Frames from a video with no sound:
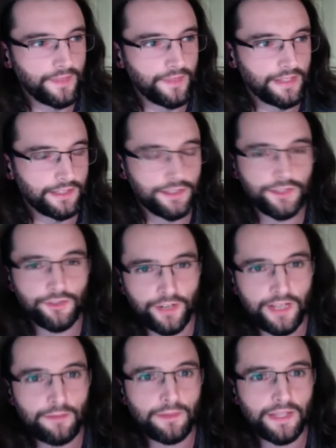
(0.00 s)

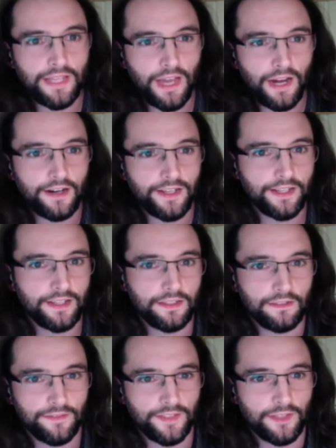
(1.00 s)
extremely
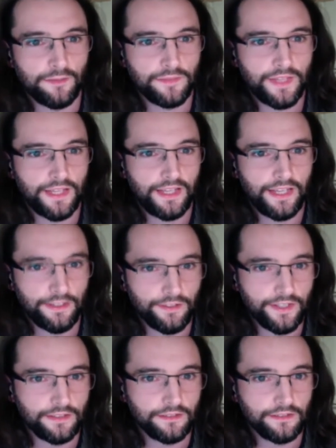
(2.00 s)
hard-hitting film, to
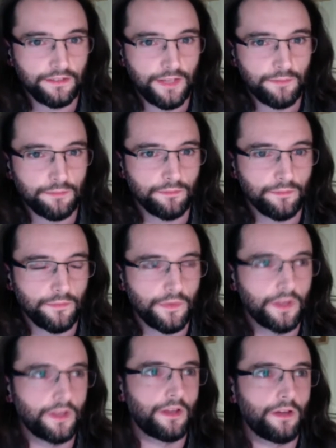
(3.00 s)
hearing him
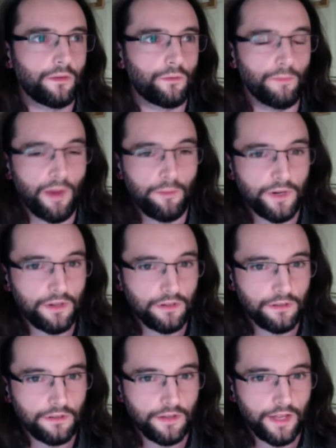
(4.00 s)

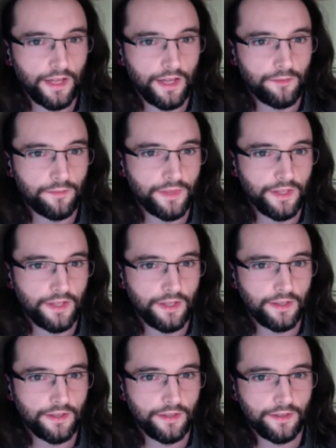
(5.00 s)
remember
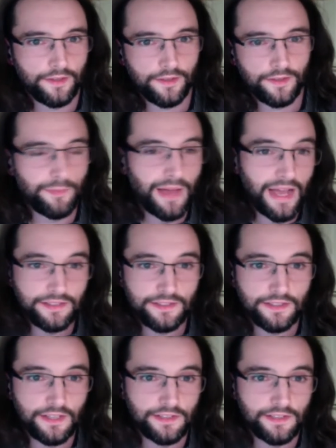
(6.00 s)
the
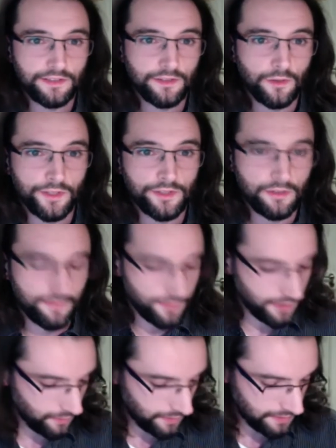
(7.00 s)
past as he's going through it
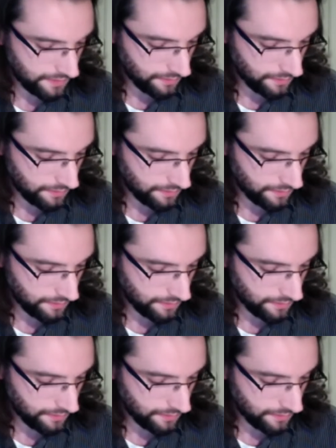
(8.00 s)
for Jonas in the